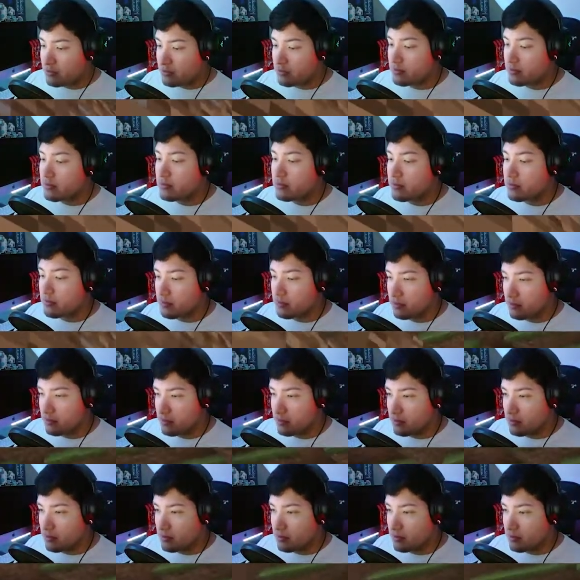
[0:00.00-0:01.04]

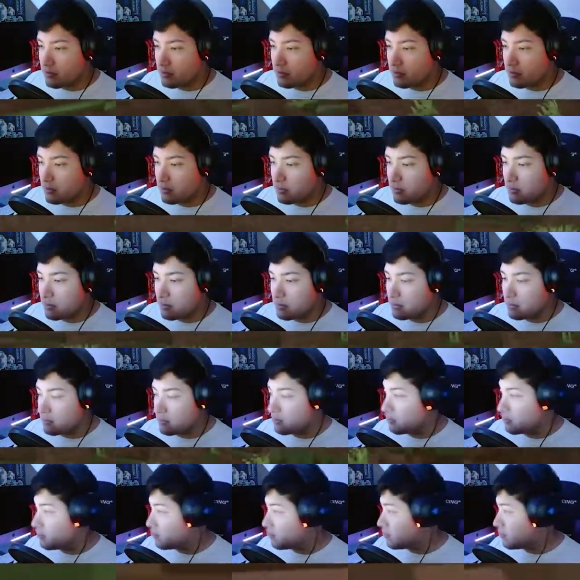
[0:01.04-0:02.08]

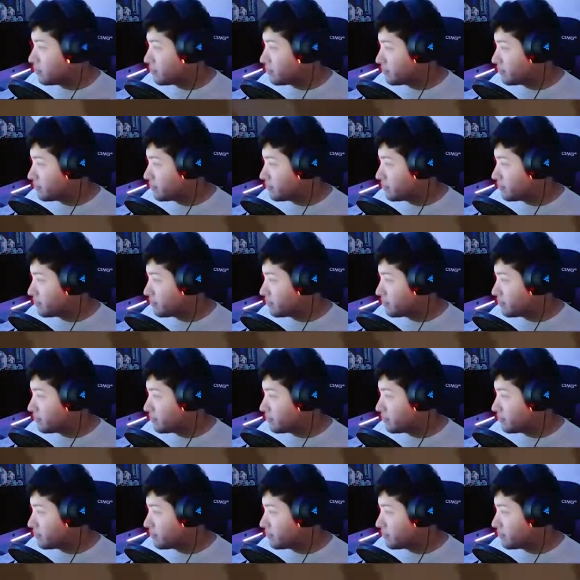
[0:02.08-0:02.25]
(silence)